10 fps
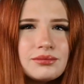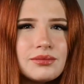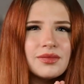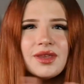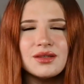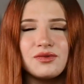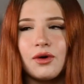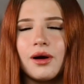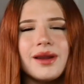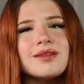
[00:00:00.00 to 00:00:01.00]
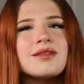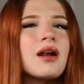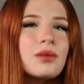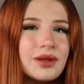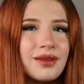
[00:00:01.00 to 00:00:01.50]
this far. It's
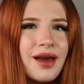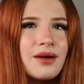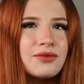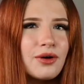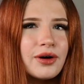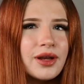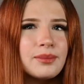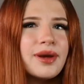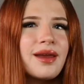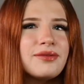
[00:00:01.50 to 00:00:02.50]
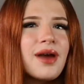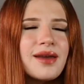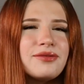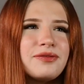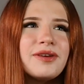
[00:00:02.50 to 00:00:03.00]
not really that far in, but I, I
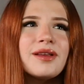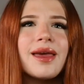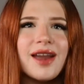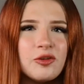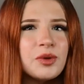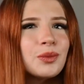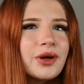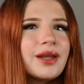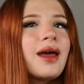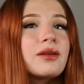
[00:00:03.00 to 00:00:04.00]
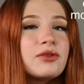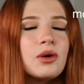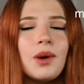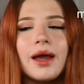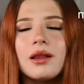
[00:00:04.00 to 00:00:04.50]
feel like I've been working at it for a
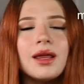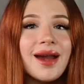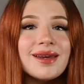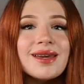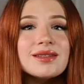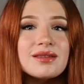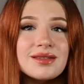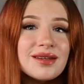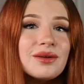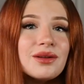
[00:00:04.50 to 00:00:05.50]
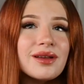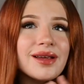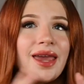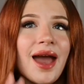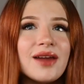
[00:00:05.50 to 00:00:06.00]
while. I can still
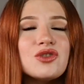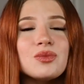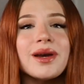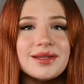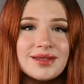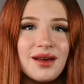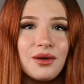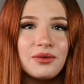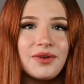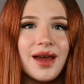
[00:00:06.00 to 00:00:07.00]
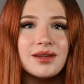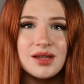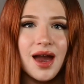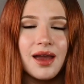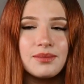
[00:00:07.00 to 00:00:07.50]
catch myself at
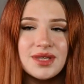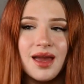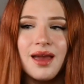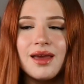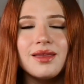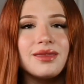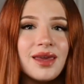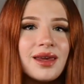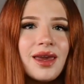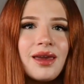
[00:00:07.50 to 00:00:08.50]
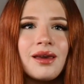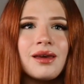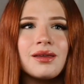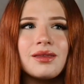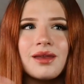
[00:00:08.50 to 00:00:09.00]
times
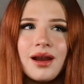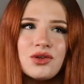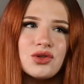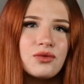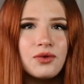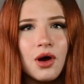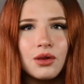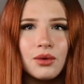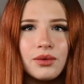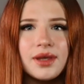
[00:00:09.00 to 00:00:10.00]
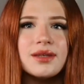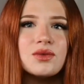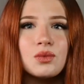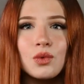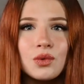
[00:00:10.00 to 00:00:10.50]
thinking that I should follow these
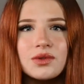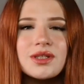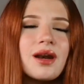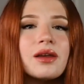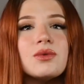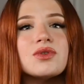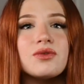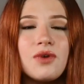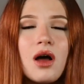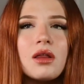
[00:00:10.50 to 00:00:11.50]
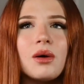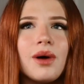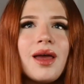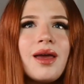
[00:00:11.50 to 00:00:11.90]
rules that I used to follow.